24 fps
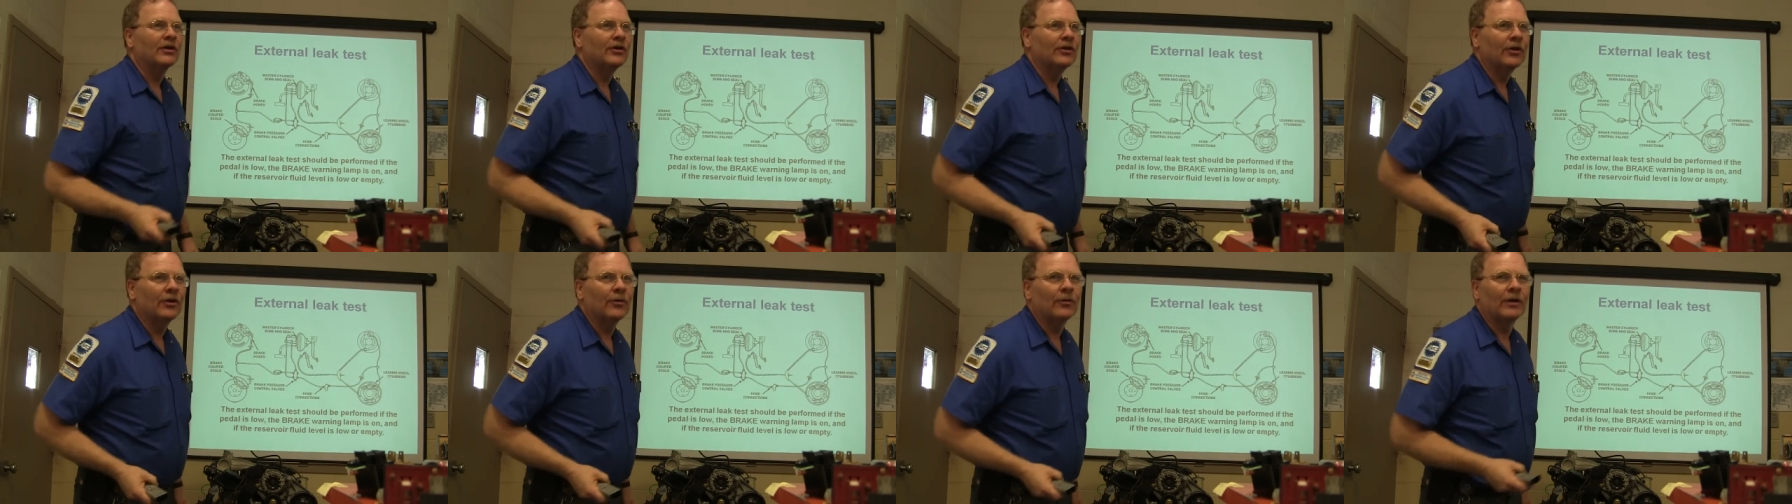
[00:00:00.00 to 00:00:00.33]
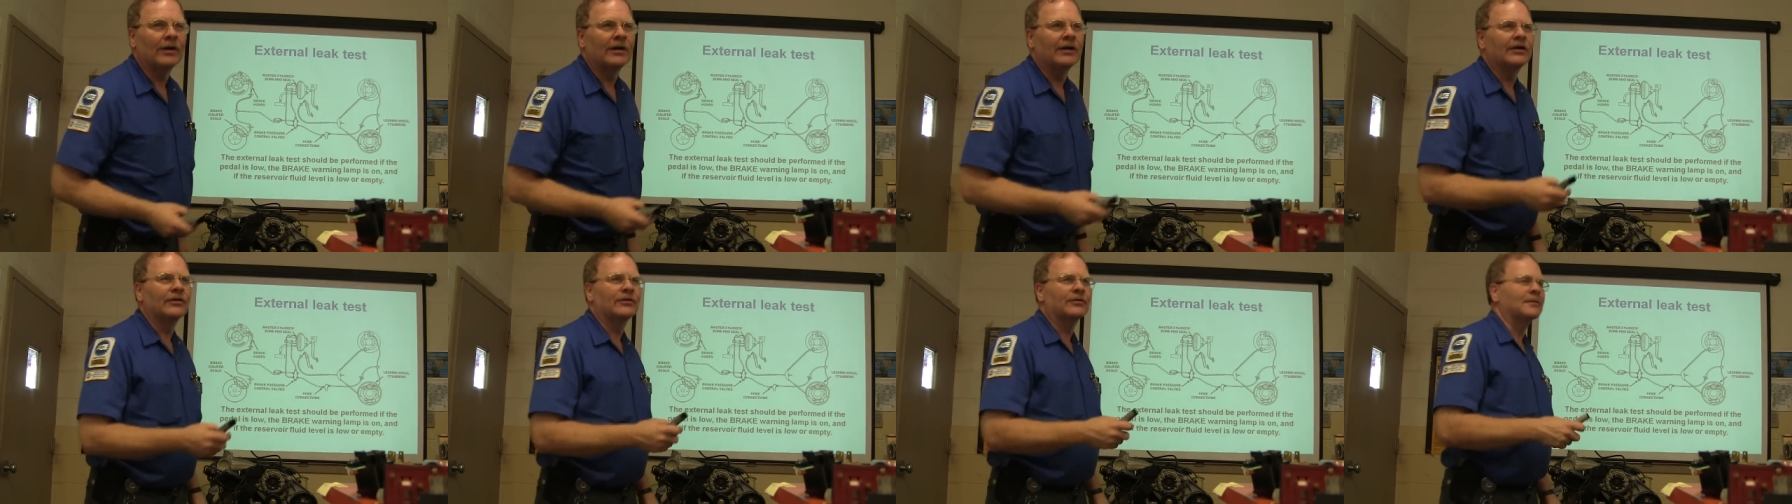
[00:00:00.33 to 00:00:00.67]
you'll know what
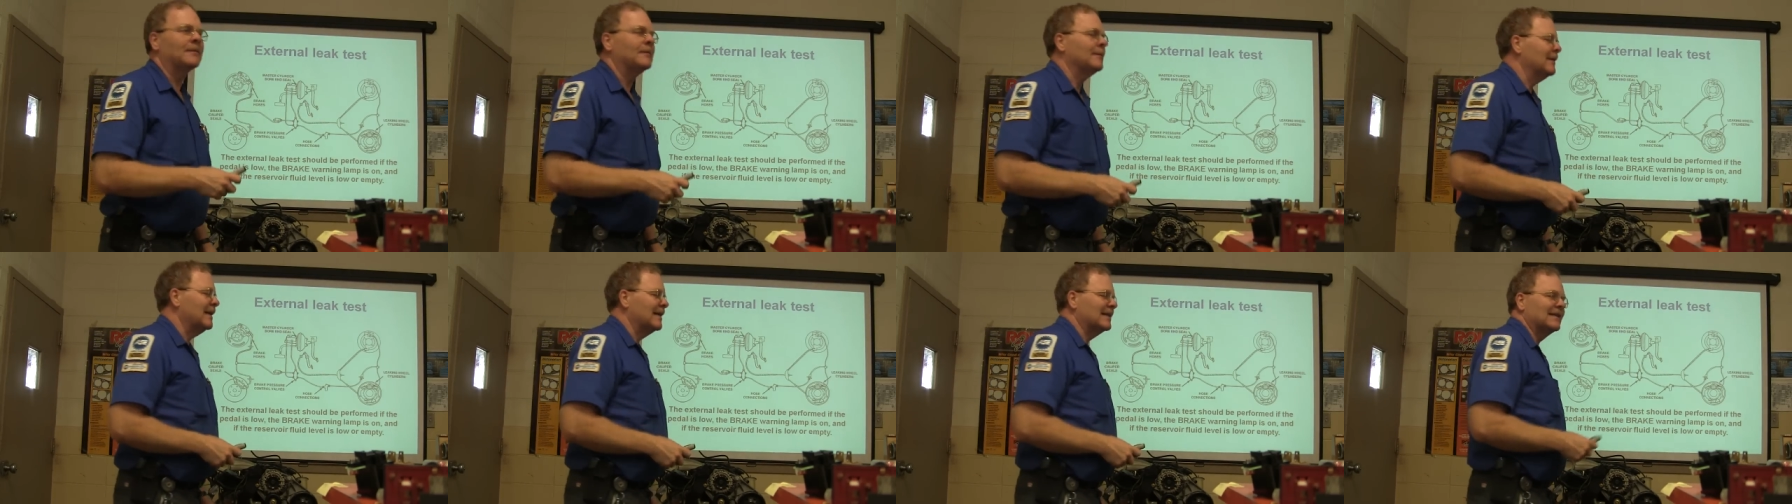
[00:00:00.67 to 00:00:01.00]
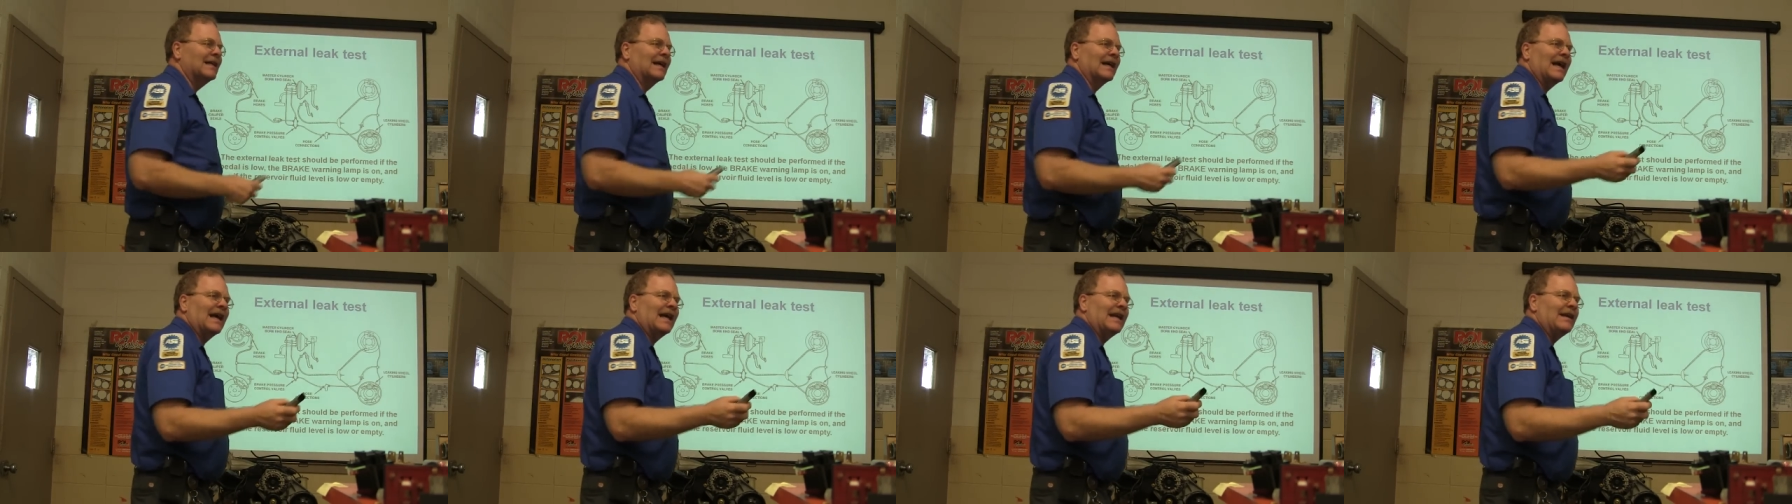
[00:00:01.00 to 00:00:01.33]
it is. That's
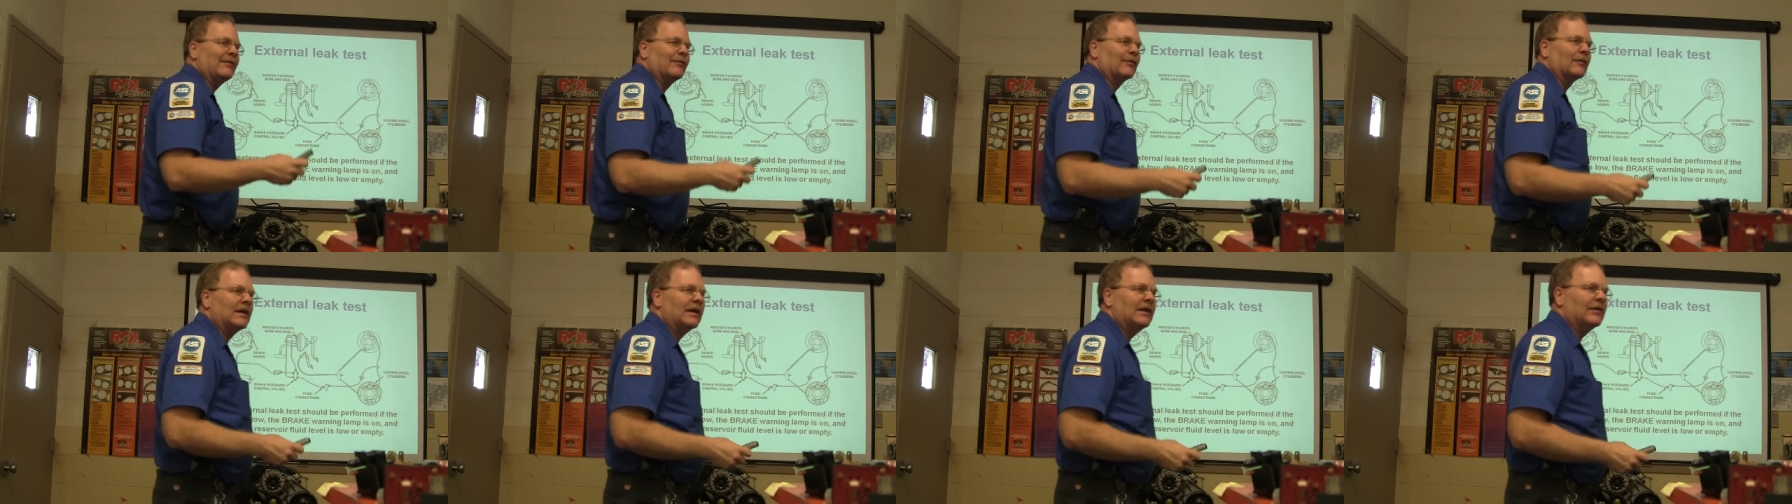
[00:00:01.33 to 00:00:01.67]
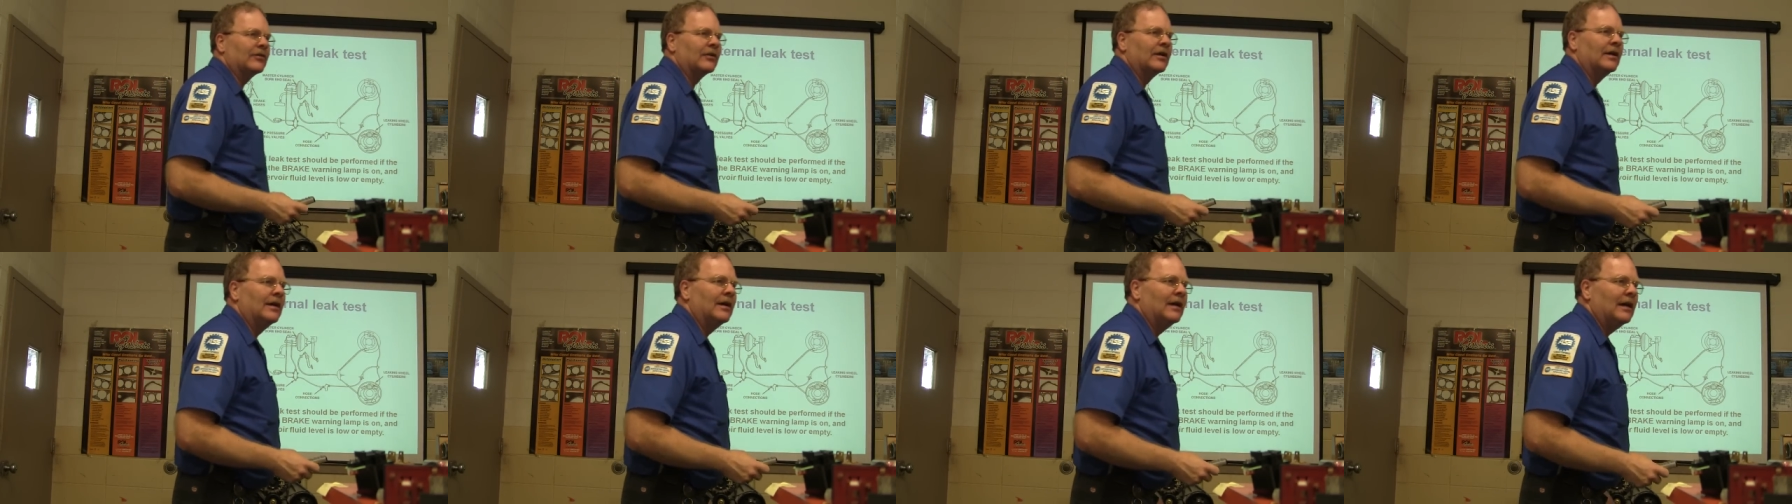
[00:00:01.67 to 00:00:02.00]
like antifreeze.